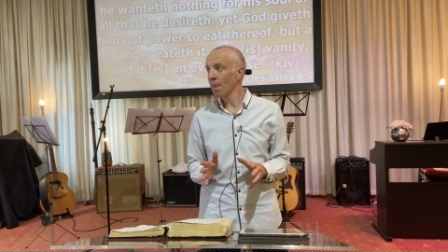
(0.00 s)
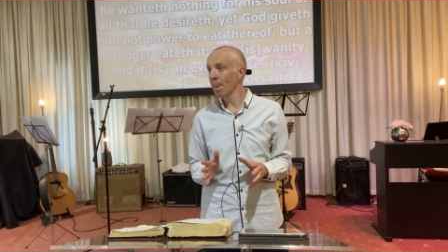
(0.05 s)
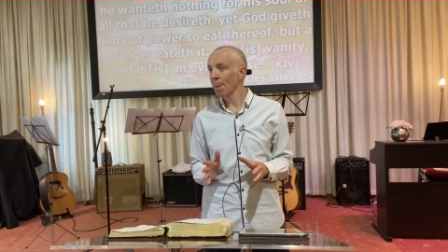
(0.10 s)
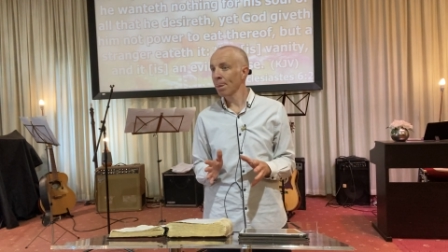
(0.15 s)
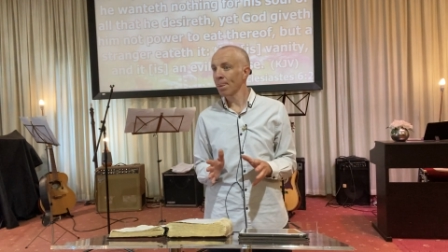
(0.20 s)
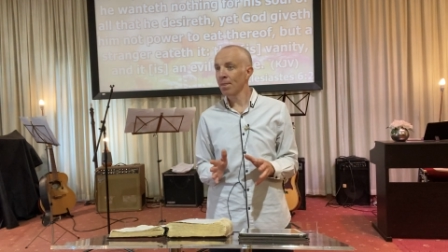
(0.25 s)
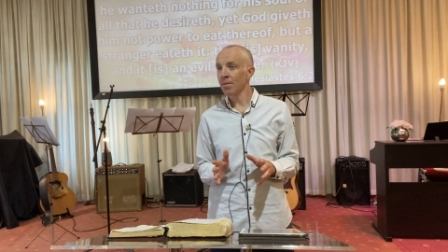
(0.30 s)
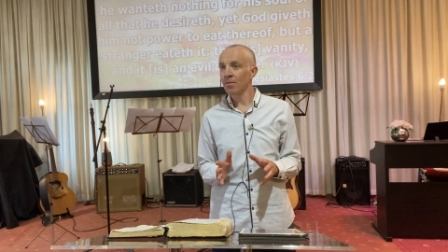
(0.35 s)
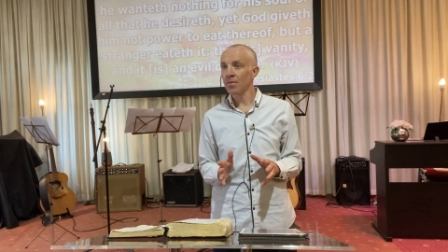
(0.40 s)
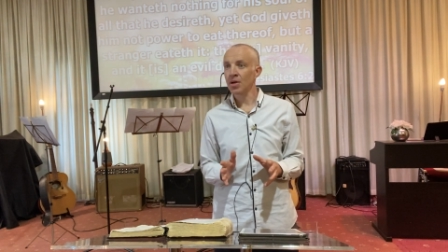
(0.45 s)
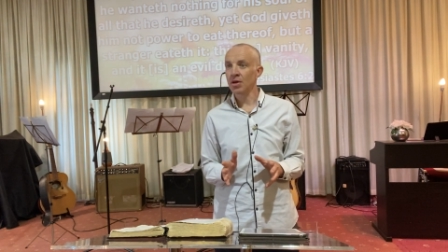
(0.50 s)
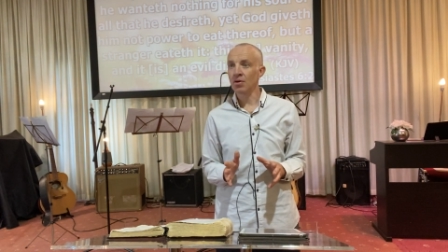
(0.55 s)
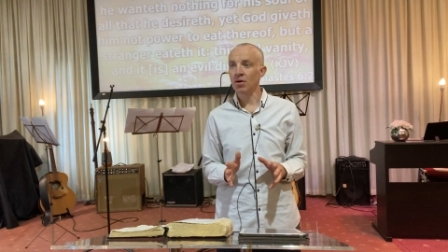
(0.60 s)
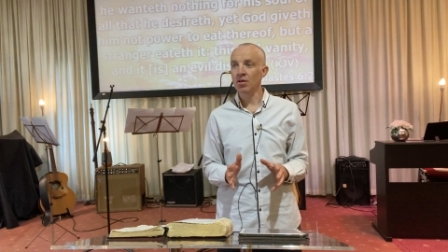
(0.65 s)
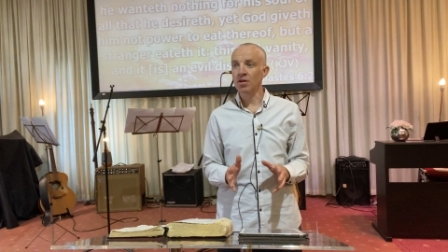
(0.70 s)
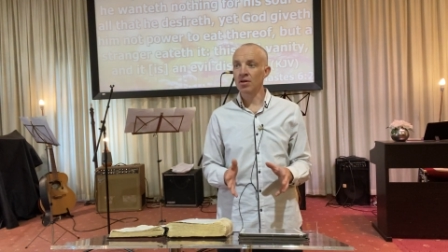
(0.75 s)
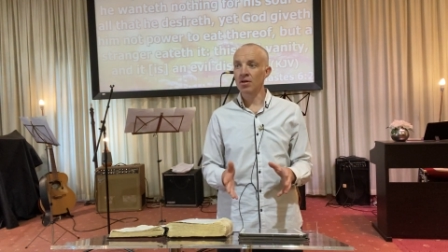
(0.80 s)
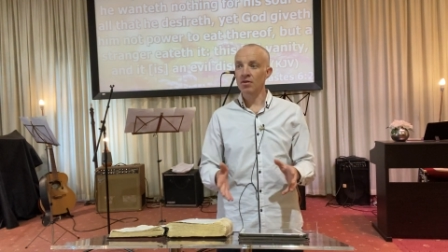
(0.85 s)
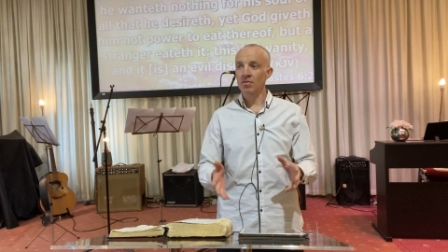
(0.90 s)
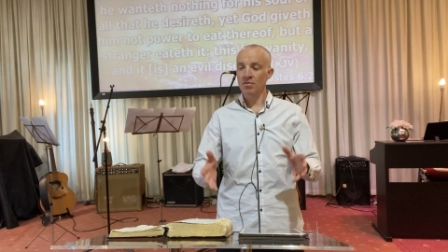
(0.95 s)
Yeah. You ought
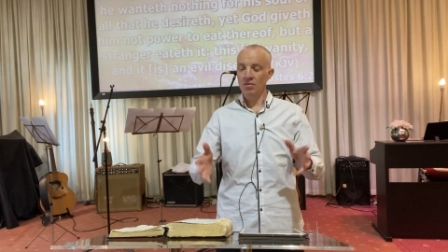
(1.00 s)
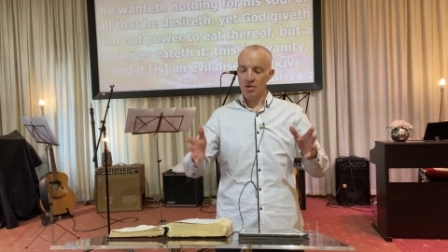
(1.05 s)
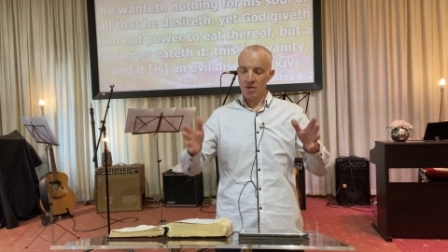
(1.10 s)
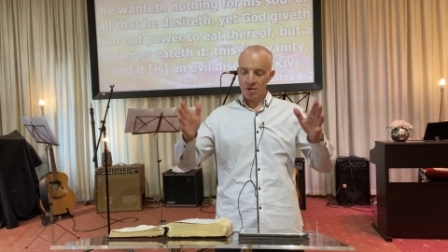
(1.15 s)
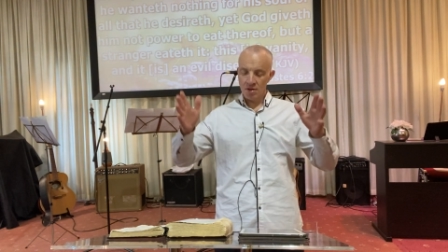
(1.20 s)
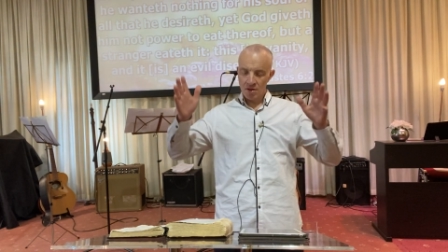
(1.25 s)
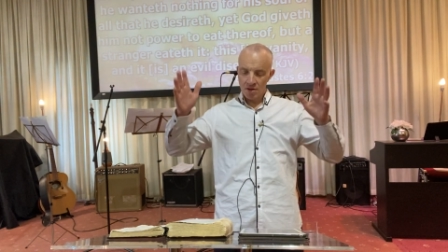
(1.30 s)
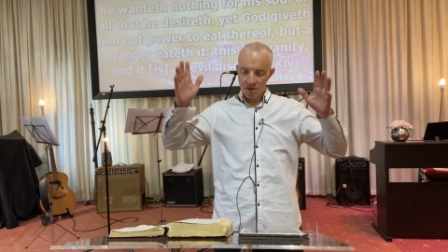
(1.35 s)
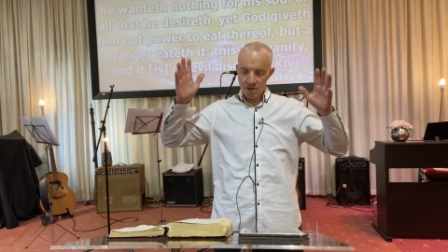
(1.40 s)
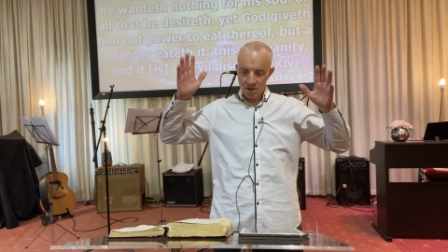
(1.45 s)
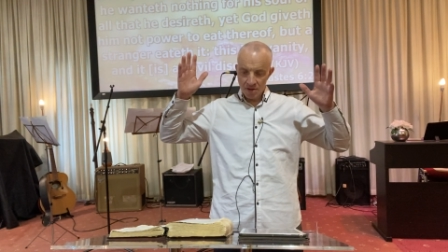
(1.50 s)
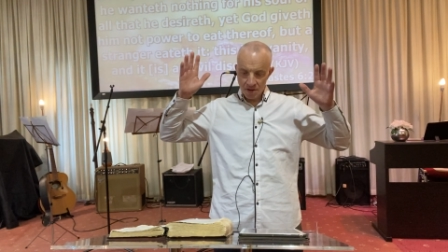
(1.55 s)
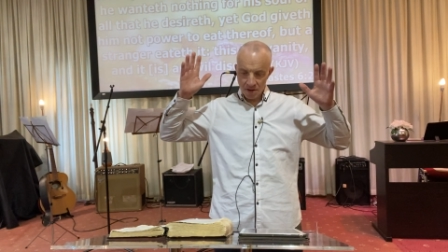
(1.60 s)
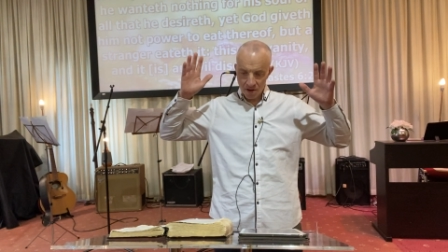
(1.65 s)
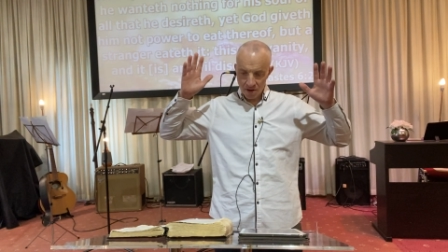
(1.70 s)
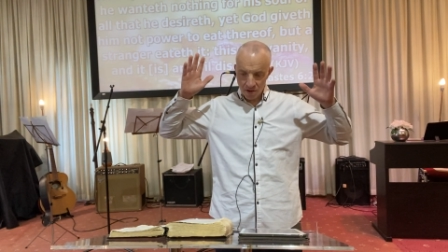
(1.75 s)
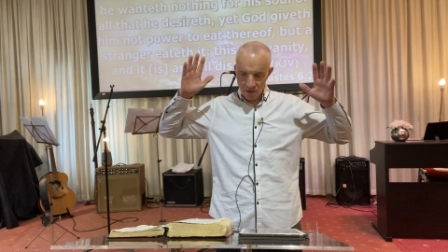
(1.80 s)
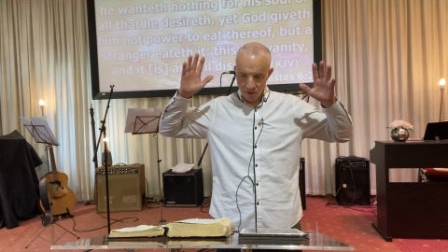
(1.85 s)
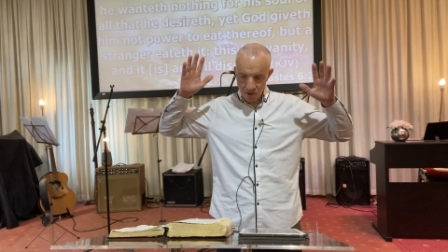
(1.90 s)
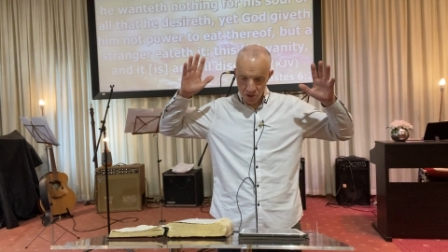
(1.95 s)
to,
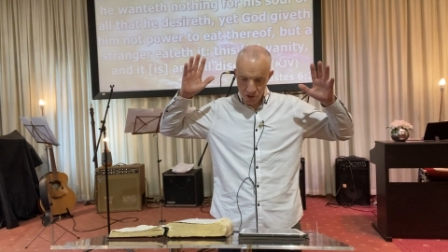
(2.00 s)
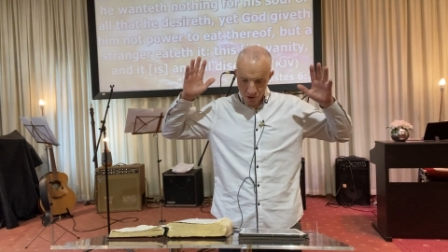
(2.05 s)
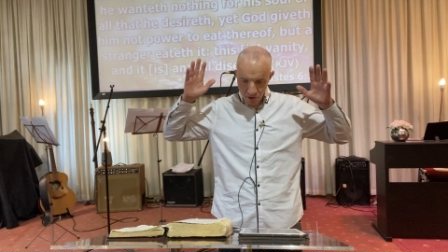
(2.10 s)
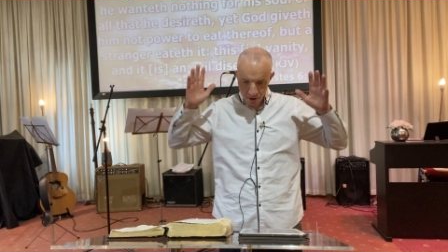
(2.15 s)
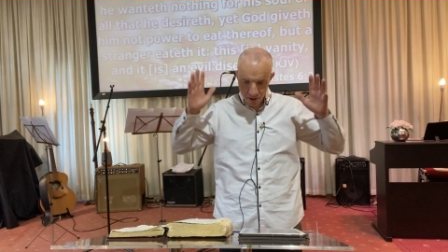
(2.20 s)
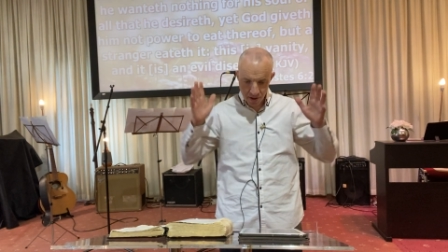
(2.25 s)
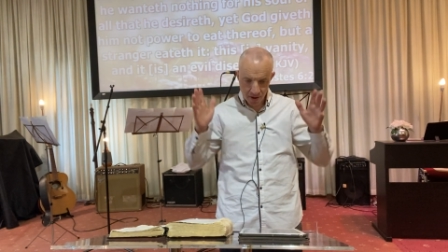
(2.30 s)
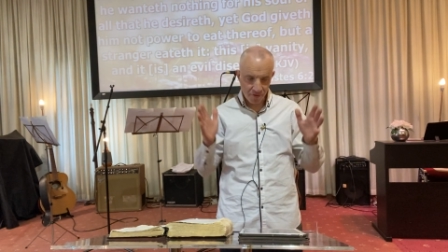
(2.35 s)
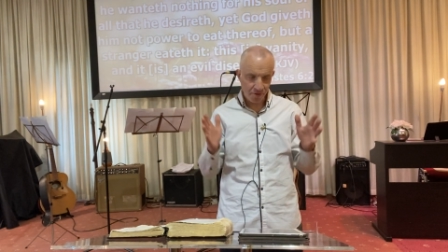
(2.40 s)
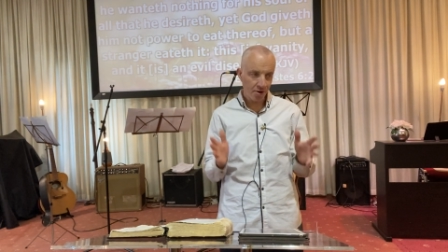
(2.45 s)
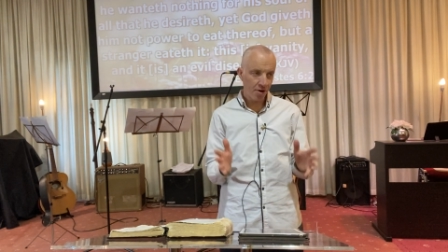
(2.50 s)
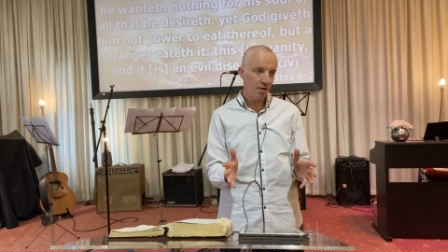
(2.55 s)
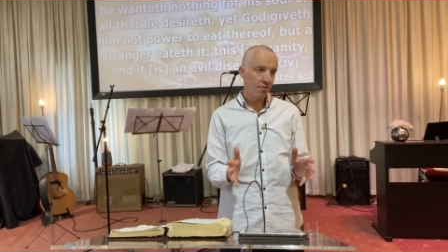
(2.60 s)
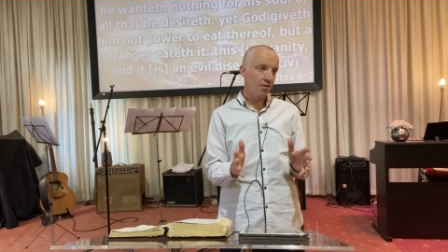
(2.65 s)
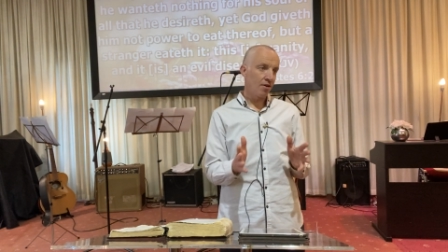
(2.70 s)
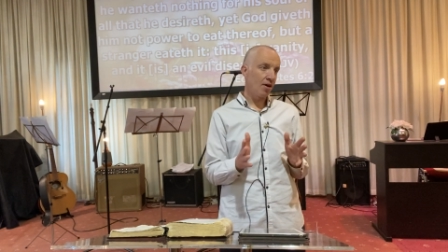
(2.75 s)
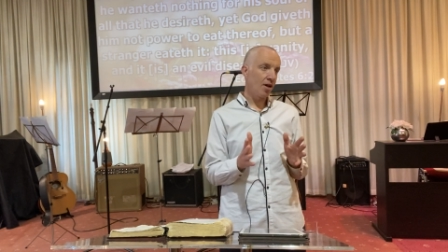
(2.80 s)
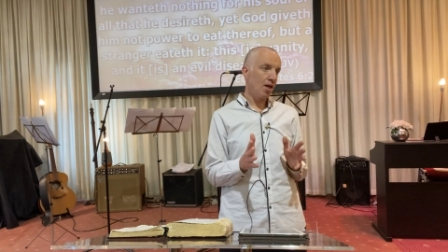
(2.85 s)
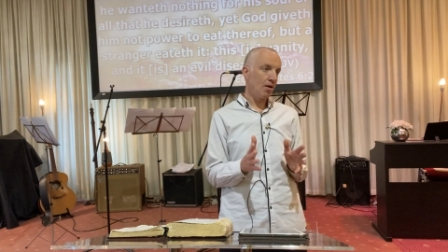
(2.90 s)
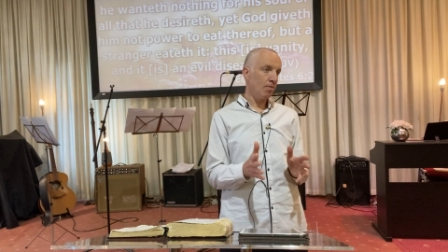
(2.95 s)
you know, enjoy the fruit of
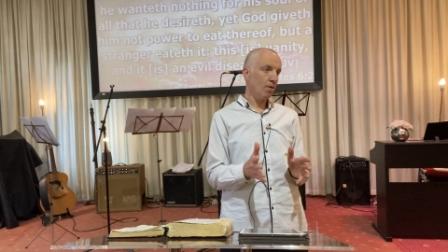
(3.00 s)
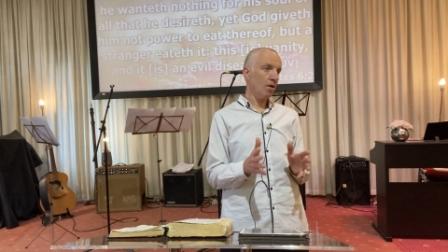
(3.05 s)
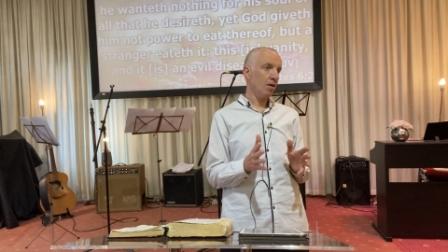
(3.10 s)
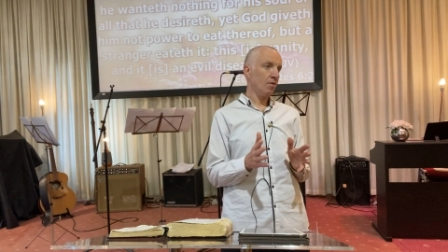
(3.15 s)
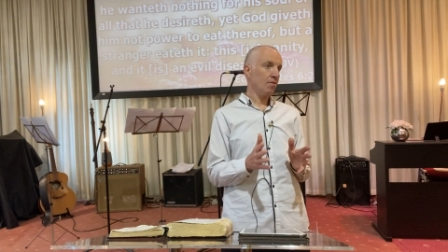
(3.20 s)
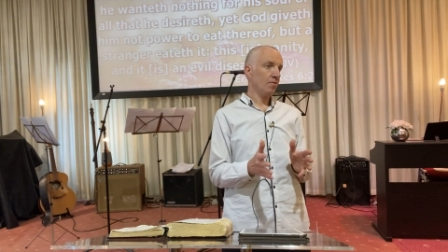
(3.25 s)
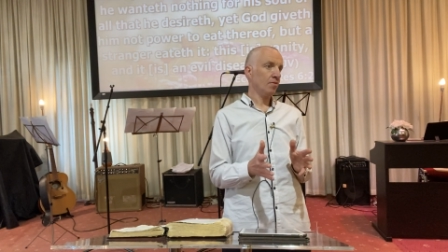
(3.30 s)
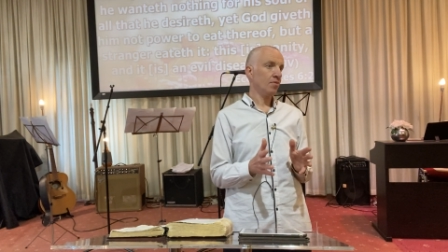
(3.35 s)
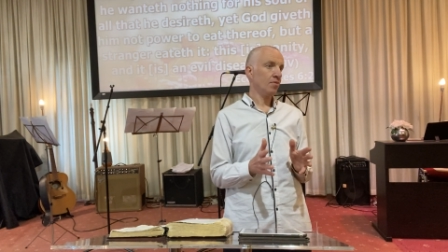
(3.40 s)
our labour